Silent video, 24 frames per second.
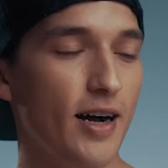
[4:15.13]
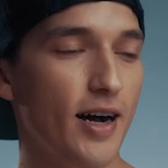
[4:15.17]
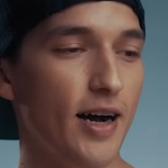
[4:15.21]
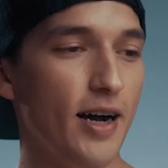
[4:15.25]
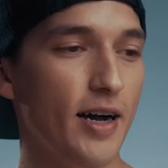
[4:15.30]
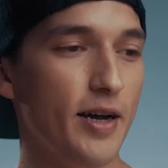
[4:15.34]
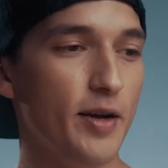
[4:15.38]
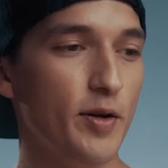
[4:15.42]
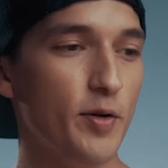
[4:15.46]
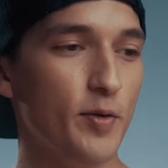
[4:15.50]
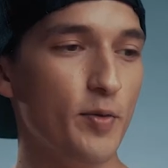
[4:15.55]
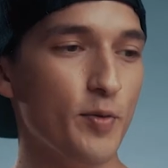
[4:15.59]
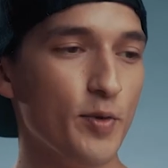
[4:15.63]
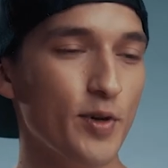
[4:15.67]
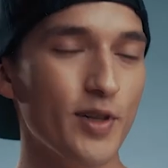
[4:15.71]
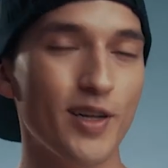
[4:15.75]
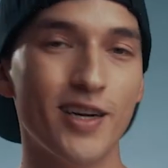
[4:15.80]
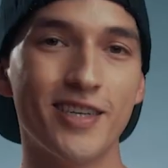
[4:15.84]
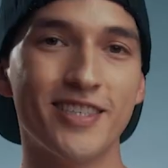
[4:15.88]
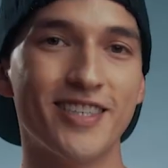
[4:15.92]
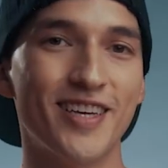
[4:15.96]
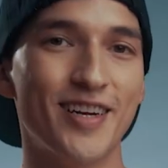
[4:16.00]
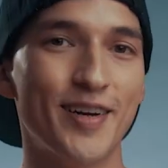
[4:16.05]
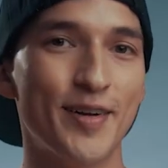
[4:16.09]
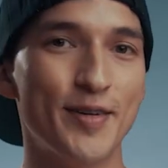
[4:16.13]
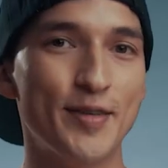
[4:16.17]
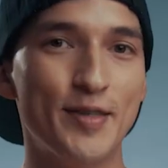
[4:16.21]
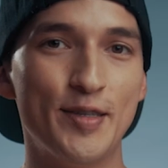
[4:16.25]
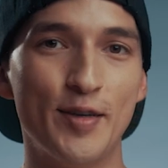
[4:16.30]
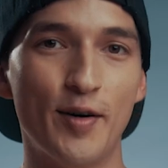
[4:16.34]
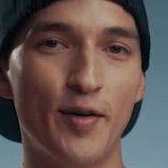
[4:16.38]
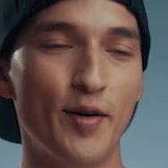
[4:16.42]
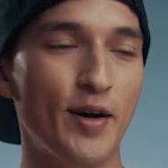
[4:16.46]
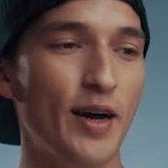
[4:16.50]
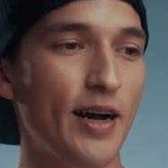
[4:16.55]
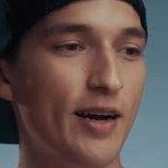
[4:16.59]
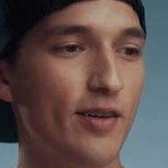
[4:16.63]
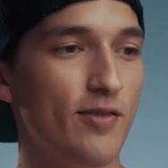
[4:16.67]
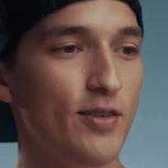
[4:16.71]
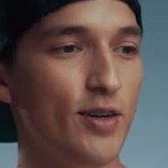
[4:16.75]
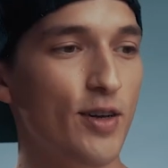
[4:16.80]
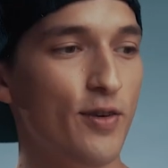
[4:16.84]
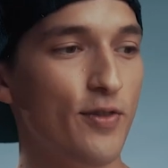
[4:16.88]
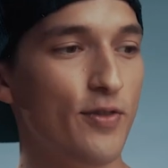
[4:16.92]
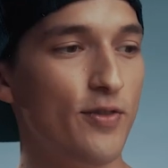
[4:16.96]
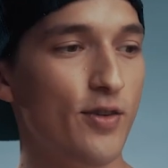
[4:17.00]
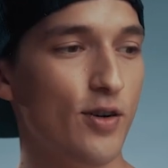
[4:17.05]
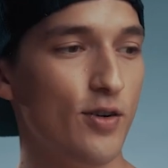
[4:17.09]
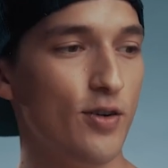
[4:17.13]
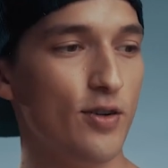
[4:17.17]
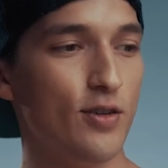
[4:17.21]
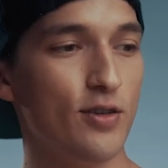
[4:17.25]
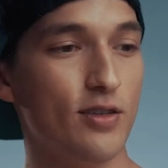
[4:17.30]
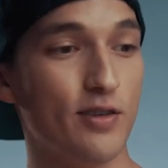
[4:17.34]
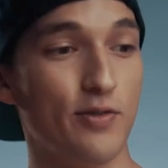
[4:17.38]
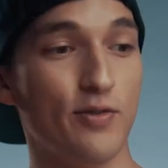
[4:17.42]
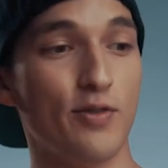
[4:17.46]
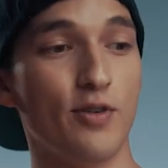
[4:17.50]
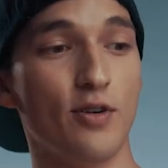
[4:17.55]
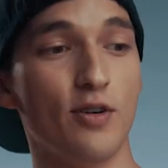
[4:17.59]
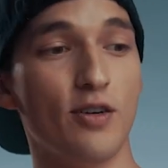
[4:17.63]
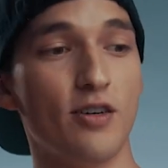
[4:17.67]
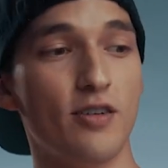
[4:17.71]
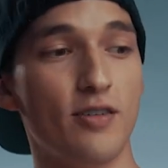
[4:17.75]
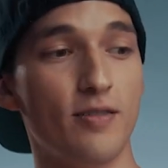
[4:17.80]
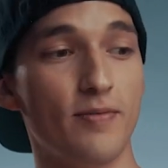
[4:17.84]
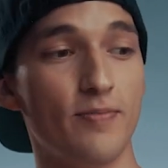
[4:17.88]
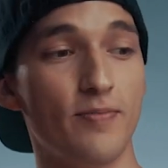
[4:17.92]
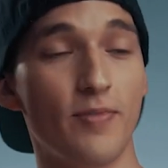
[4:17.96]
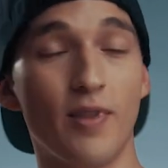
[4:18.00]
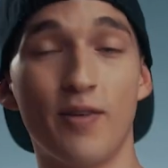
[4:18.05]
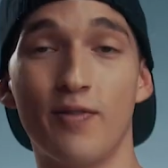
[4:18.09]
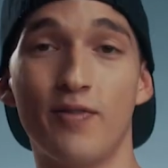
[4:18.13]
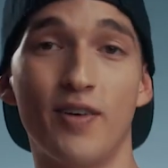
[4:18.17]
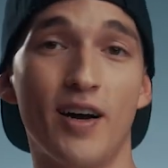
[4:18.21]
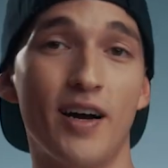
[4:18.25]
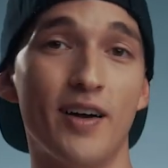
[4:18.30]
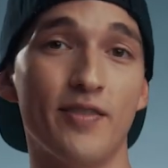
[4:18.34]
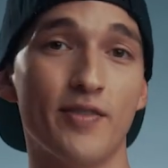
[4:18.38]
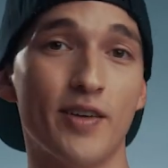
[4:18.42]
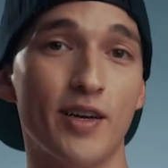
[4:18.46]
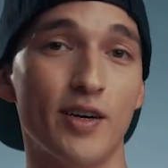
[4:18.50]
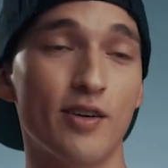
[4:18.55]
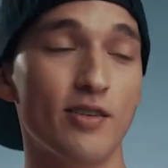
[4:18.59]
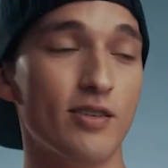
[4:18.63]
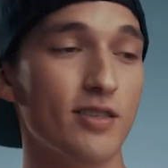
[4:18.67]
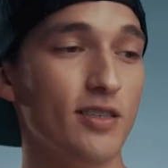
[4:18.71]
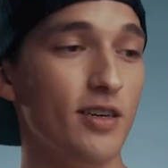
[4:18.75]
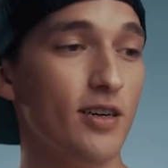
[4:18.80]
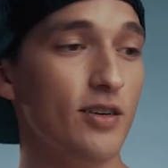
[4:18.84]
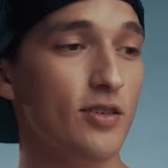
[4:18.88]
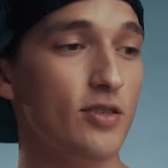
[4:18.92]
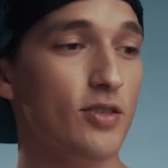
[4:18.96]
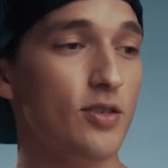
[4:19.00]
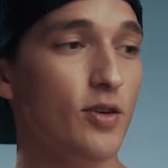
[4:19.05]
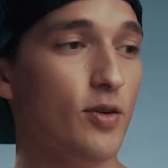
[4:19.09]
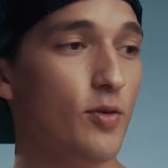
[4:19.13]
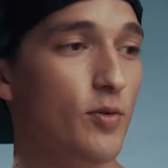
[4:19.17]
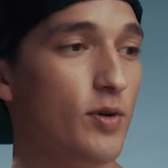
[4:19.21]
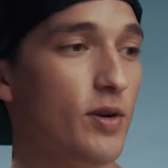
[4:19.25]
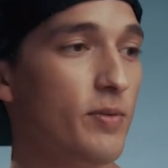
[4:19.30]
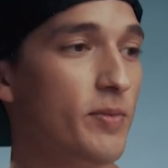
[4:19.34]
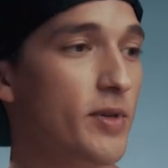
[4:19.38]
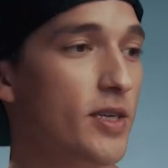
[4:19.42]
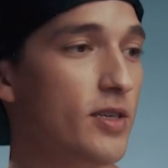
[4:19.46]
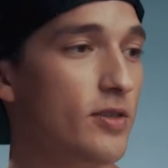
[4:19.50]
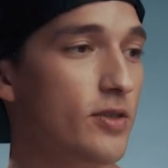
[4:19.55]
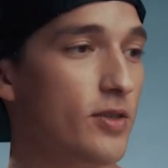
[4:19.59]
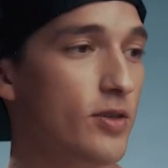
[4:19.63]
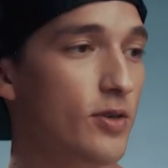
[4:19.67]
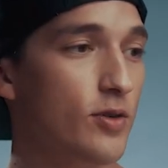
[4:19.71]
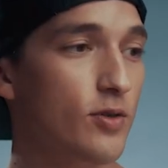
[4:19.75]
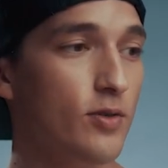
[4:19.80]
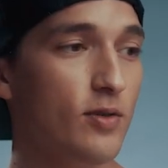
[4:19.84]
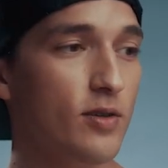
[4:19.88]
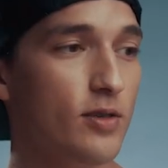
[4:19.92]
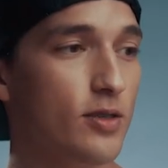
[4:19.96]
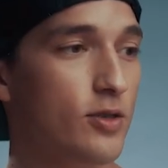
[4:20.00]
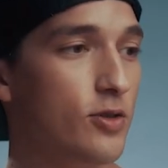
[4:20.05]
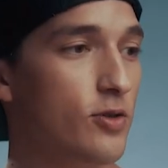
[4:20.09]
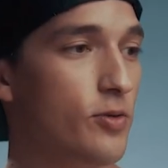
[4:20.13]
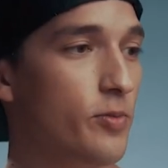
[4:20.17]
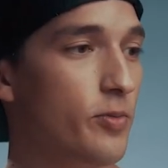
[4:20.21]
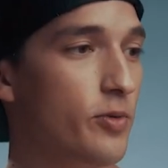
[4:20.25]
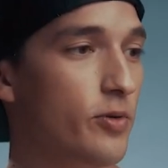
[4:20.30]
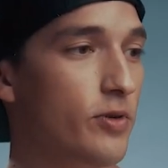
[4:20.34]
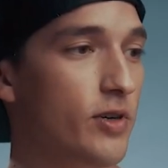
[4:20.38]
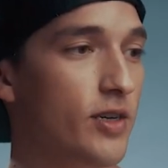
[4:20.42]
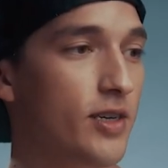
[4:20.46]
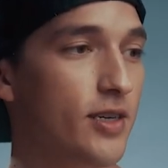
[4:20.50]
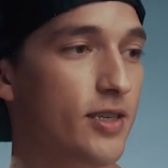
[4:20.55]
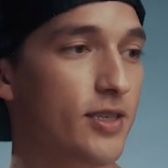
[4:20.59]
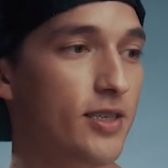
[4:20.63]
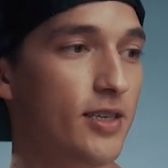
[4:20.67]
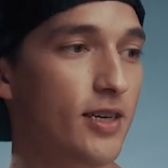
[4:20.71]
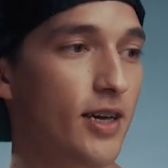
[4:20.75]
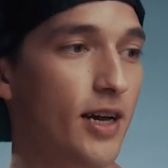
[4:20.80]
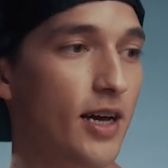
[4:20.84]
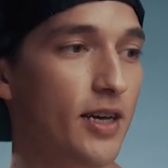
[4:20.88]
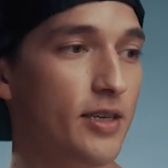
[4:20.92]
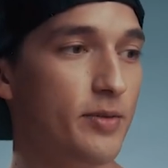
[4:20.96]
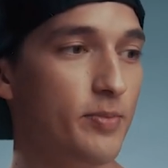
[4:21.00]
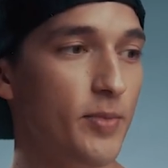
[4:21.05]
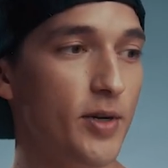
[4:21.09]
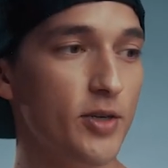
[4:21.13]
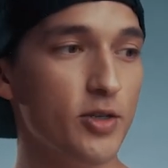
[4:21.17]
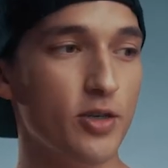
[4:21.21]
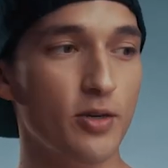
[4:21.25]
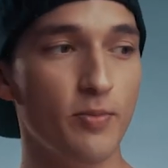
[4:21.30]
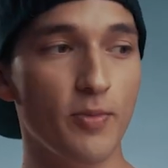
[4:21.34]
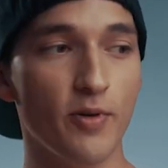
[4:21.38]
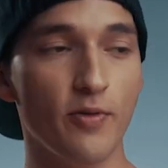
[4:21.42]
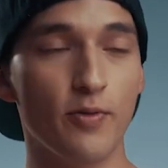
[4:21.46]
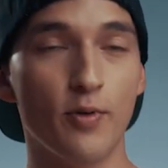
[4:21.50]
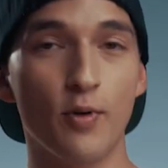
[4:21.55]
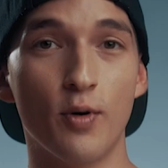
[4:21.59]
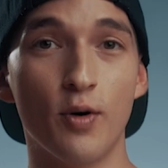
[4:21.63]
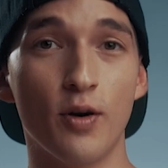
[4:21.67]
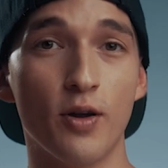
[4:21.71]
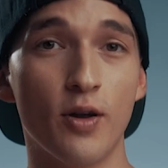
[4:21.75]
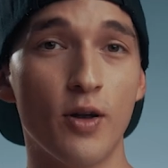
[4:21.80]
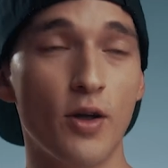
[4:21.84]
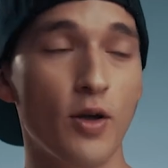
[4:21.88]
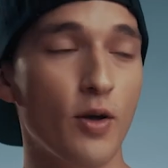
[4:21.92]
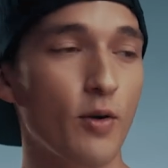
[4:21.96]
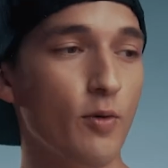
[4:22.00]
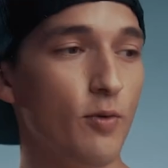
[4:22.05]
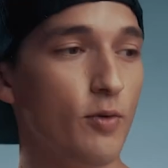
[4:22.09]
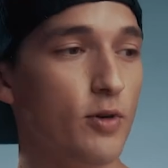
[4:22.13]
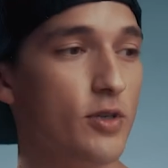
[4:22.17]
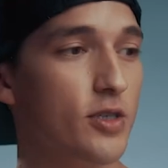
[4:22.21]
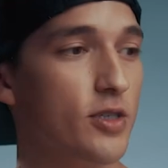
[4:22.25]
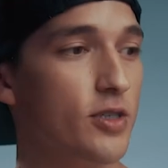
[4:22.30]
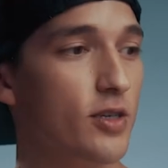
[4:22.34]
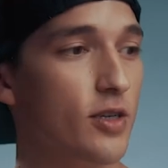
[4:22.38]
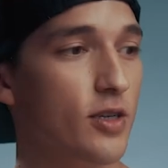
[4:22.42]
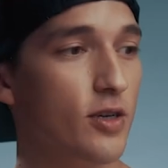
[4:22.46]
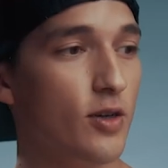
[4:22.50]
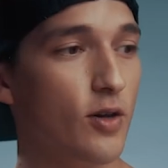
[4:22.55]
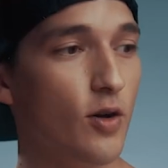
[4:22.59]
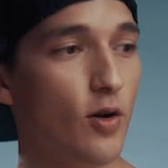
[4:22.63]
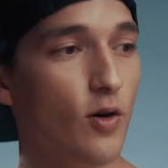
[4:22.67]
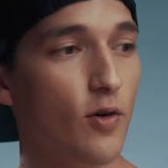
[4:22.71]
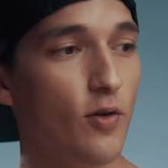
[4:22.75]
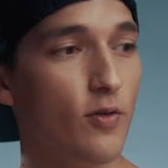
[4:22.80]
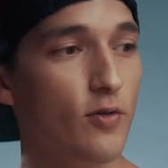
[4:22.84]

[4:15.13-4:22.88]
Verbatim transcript: I realized that I don't have enough photos for five carousels. So what I'm gonna do, it's super easy, as mentioned before, we're just gonna go